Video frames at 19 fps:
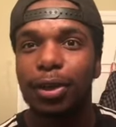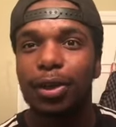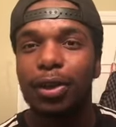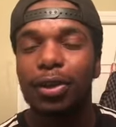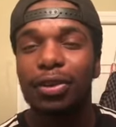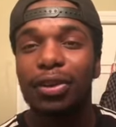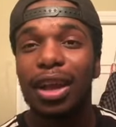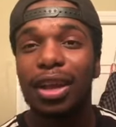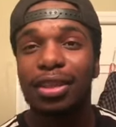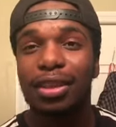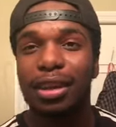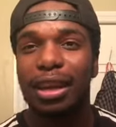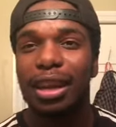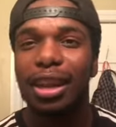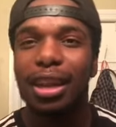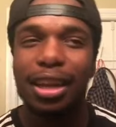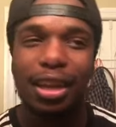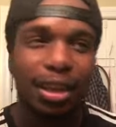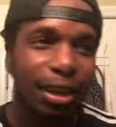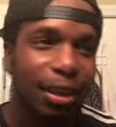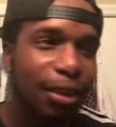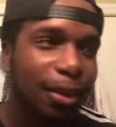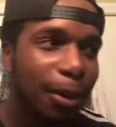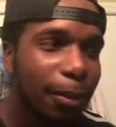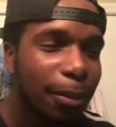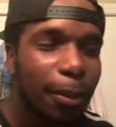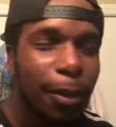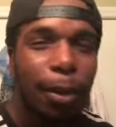So I had to clean it up.
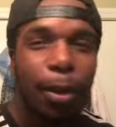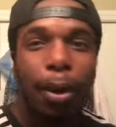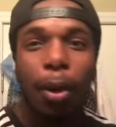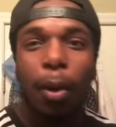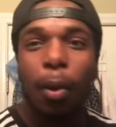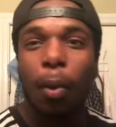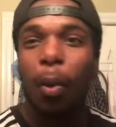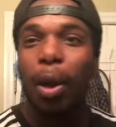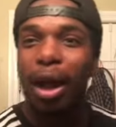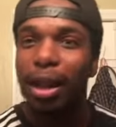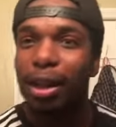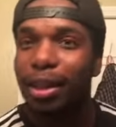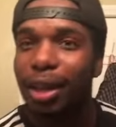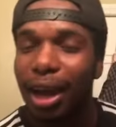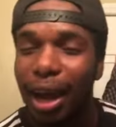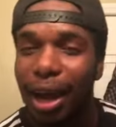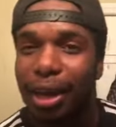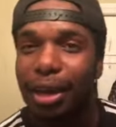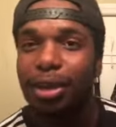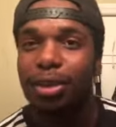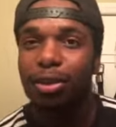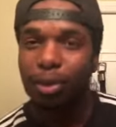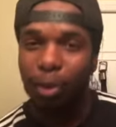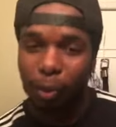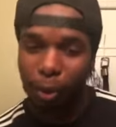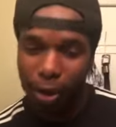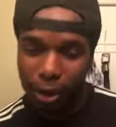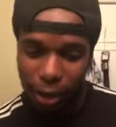While that, so
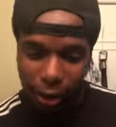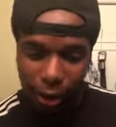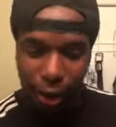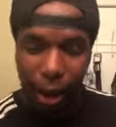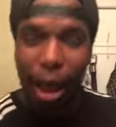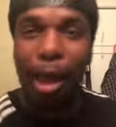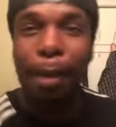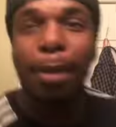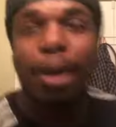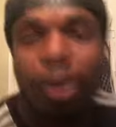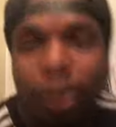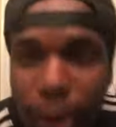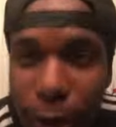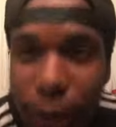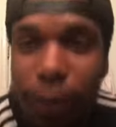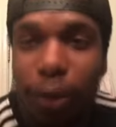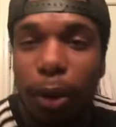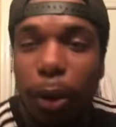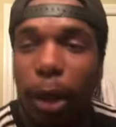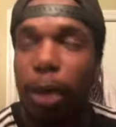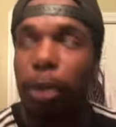when I been over, well,